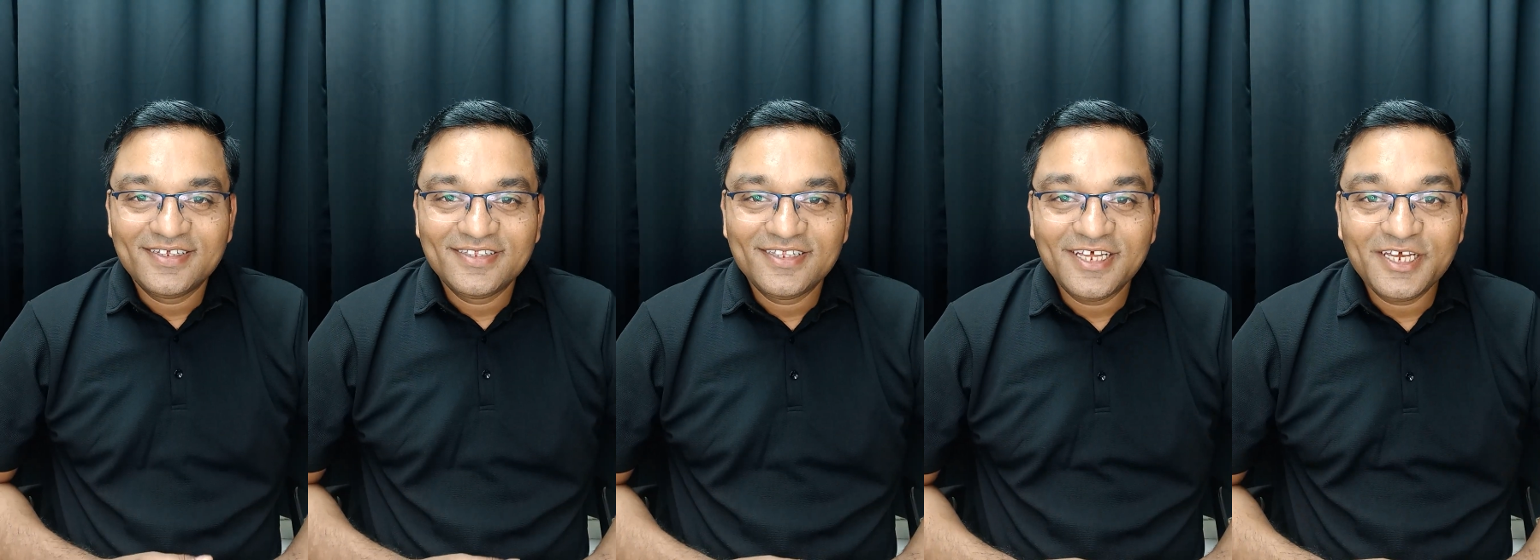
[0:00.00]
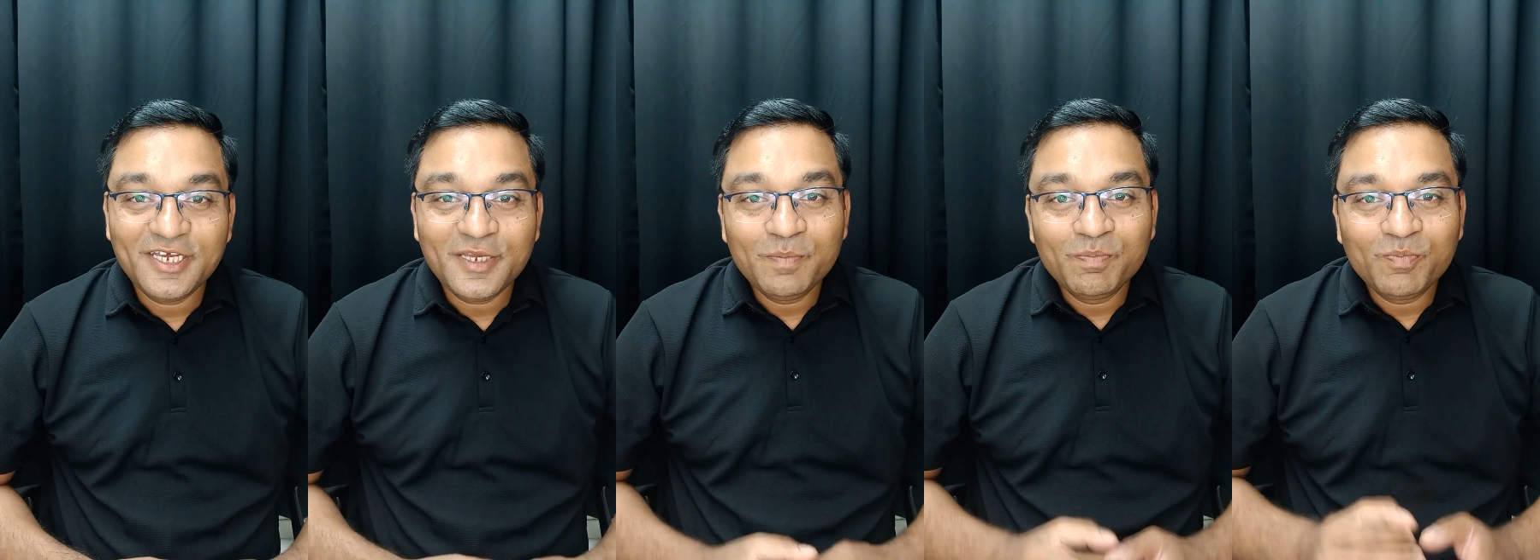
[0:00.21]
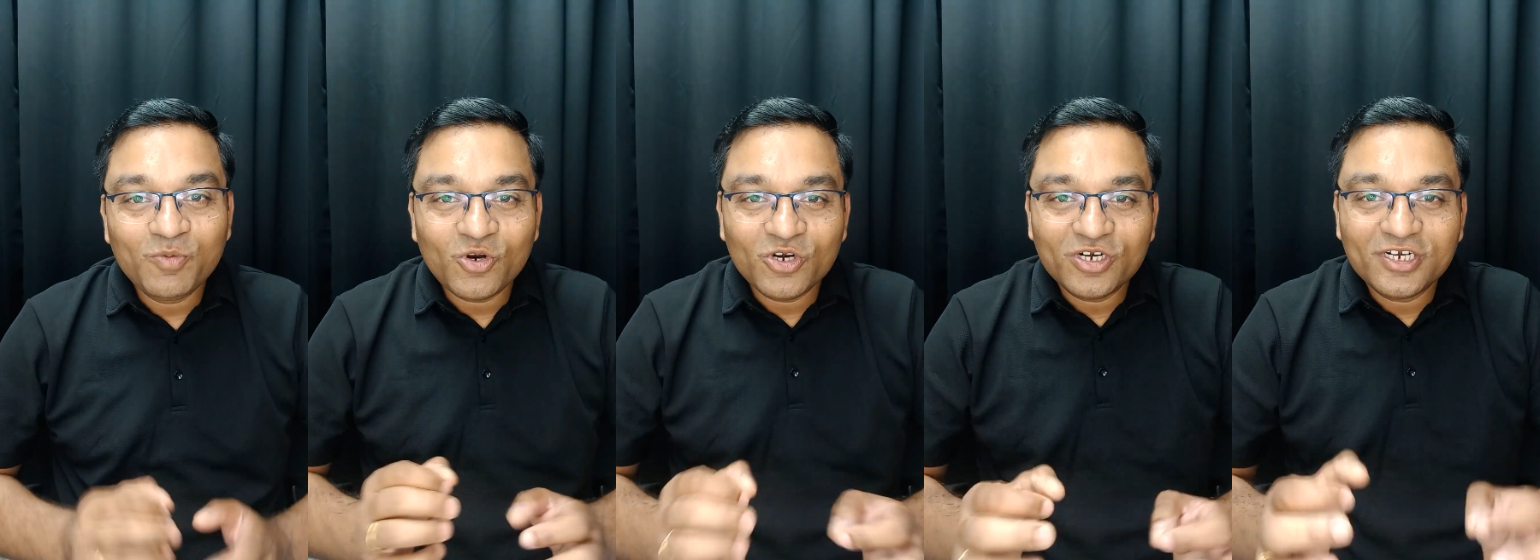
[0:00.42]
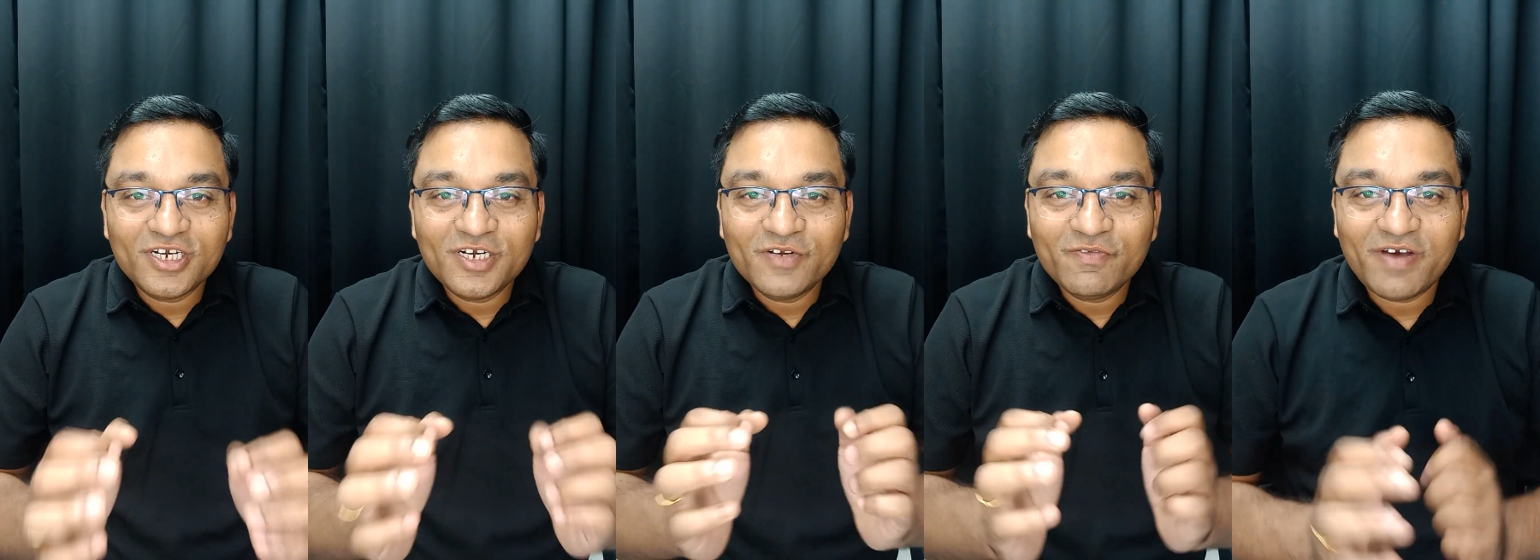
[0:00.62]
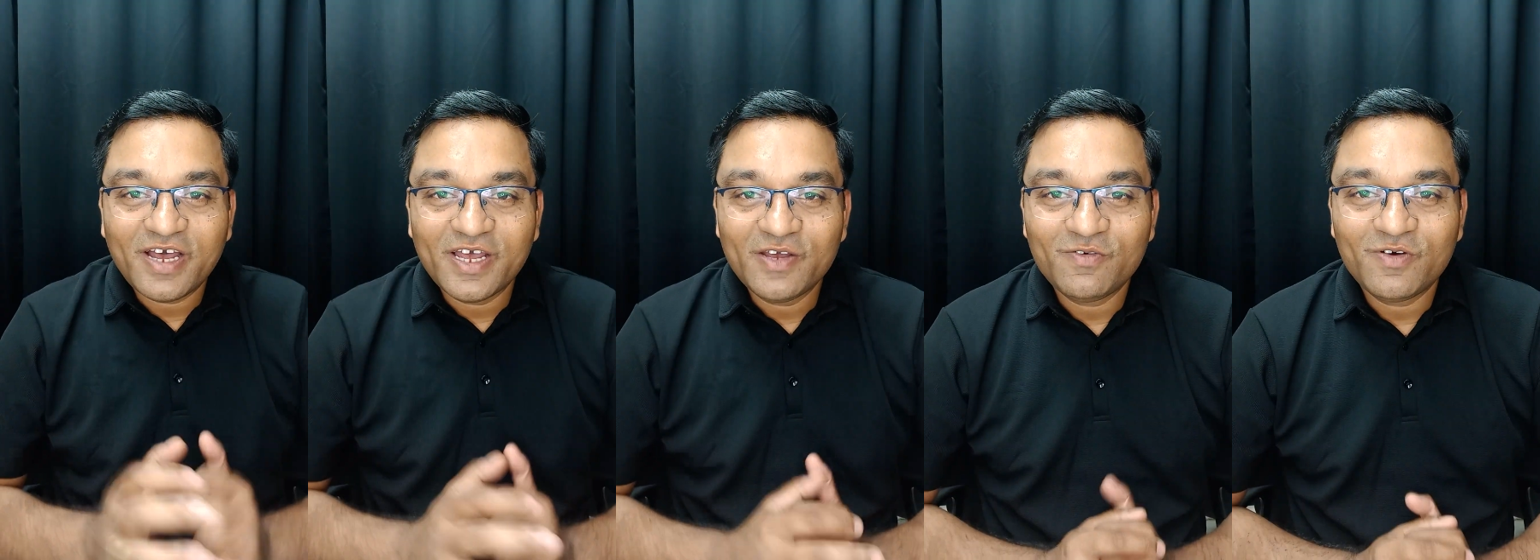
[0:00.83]
The important
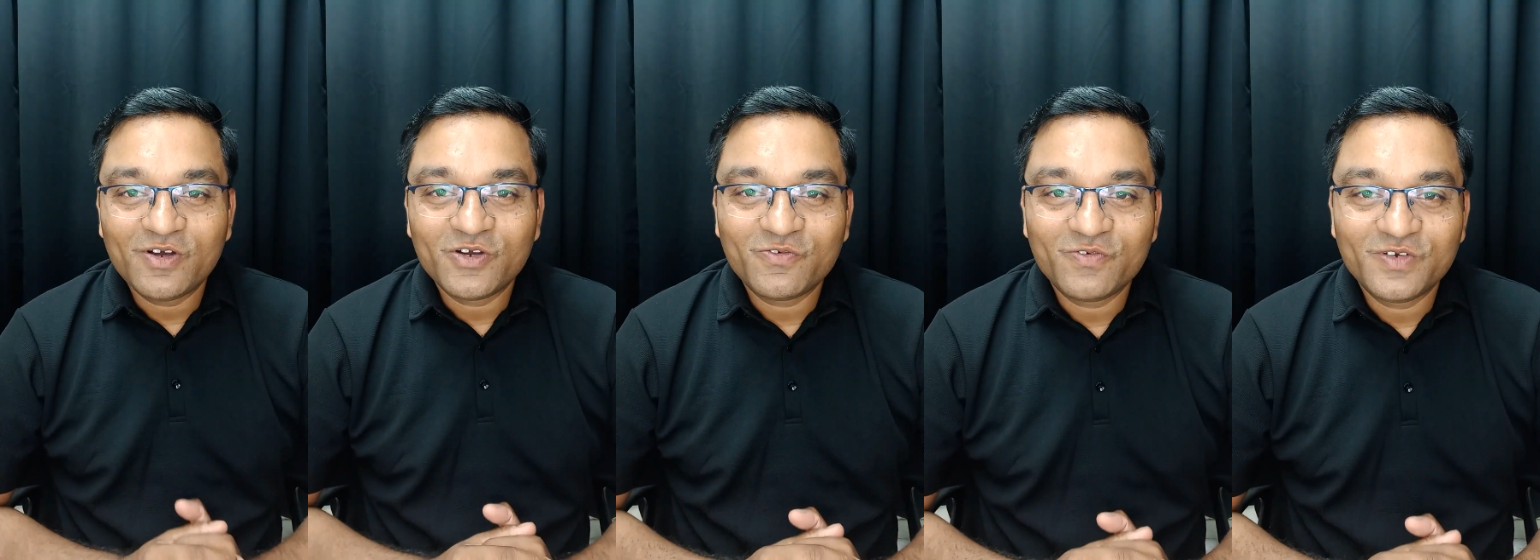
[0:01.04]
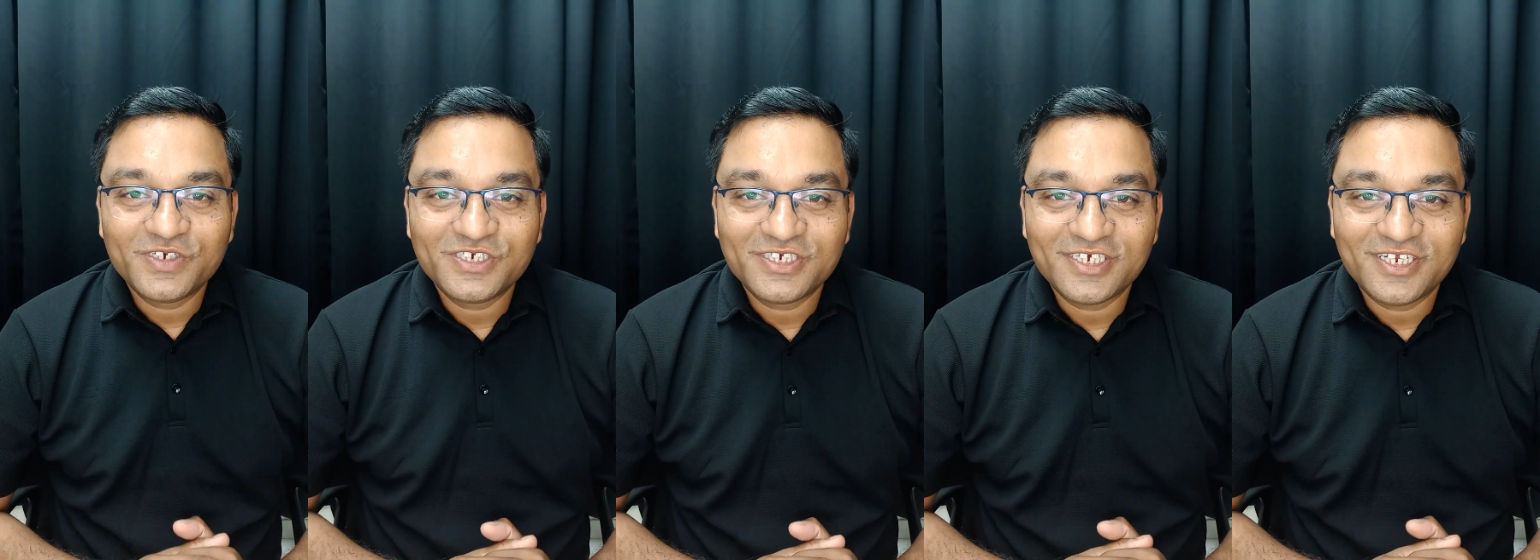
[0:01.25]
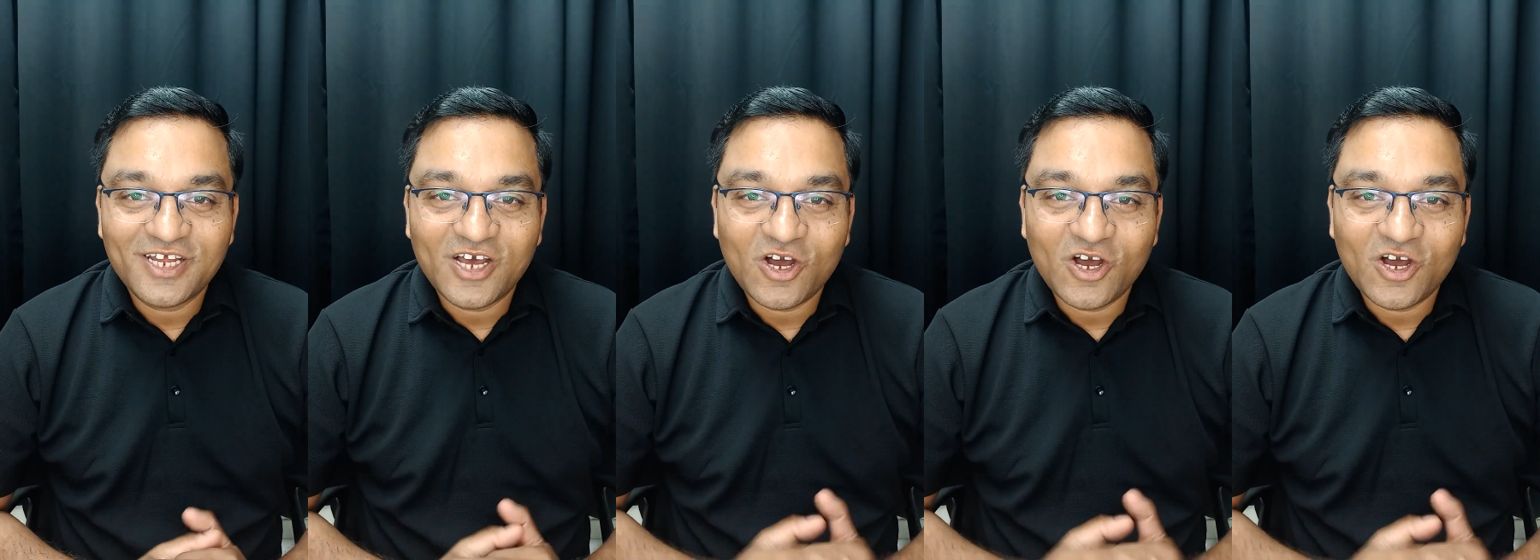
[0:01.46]
viva question,